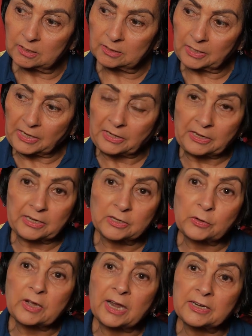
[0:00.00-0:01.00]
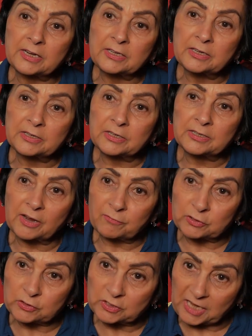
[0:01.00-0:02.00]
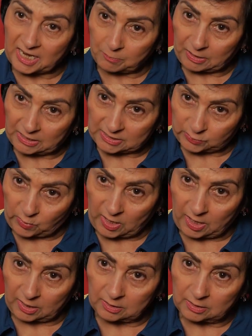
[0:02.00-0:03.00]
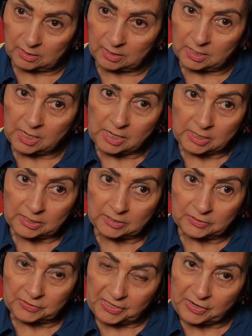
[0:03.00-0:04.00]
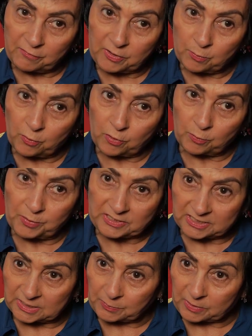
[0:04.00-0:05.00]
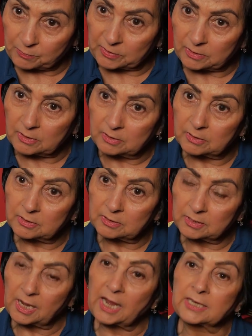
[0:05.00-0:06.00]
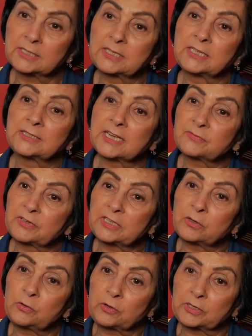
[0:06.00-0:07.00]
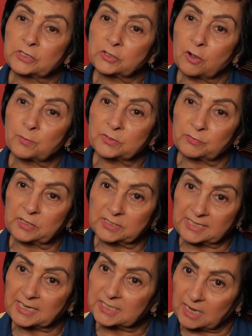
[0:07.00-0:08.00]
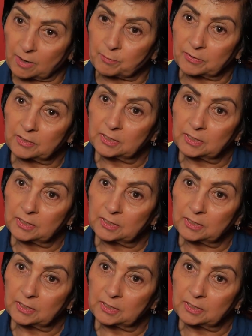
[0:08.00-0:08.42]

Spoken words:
Kenyan and Ugandan refugees came in as well. They were more business people, and that's where the corner shops were set up.